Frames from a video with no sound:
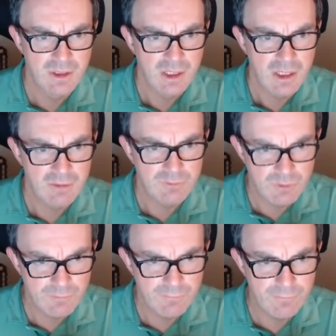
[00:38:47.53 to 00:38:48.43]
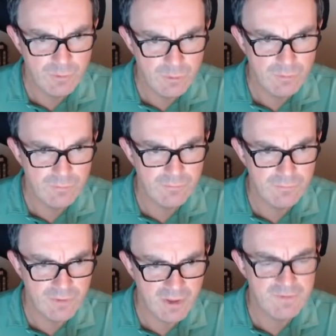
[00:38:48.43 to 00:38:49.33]
and I've got a 4,
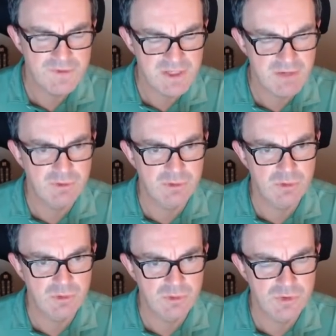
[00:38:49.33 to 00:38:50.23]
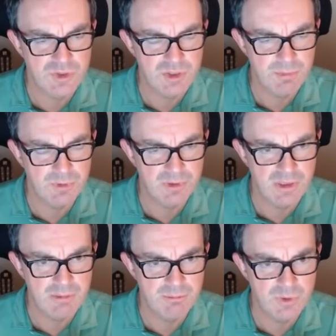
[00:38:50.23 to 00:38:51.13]
5, 7 triple
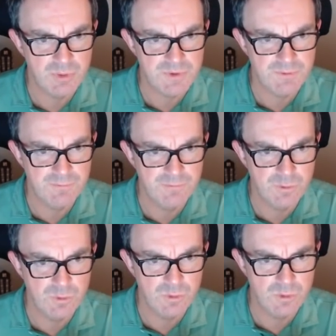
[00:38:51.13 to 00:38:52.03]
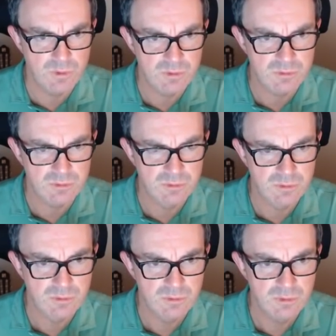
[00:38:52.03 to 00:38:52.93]
in box 4.
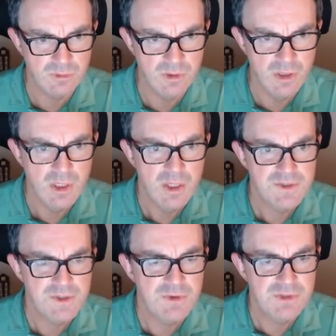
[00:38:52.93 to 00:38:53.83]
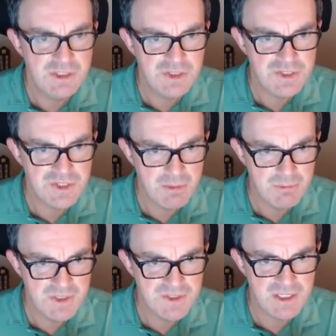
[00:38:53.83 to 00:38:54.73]
So the digits I'm
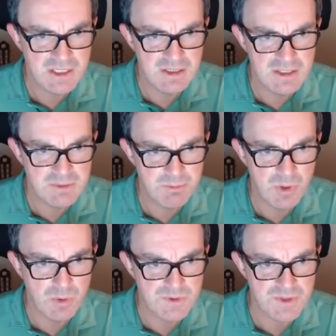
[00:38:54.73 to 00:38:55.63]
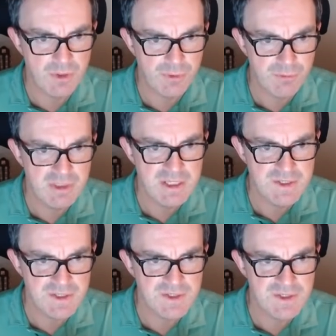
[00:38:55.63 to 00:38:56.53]
missing in this box are
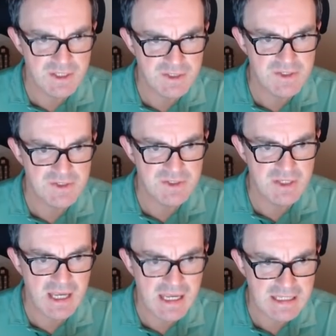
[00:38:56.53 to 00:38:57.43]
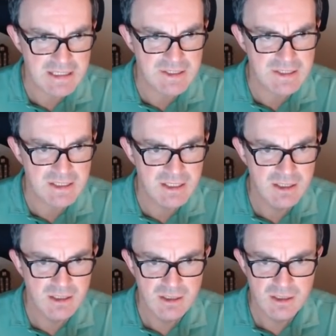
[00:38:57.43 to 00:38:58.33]
3s, 6s and 8s.
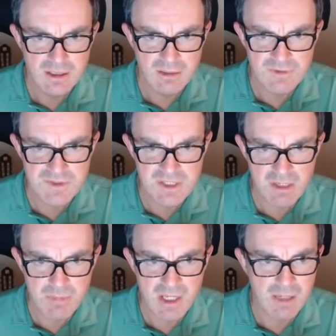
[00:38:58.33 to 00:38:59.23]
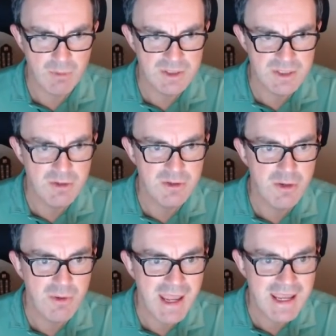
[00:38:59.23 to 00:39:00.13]
And somehow I don't
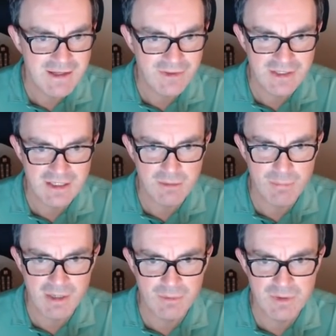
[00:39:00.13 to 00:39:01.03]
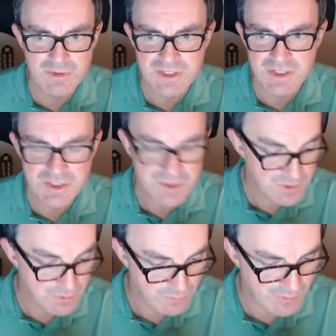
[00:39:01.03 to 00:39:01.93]
know anything about those digits
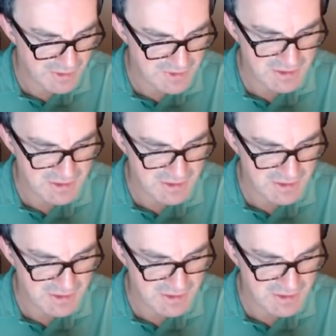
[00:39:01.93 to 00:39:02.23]
at all. That's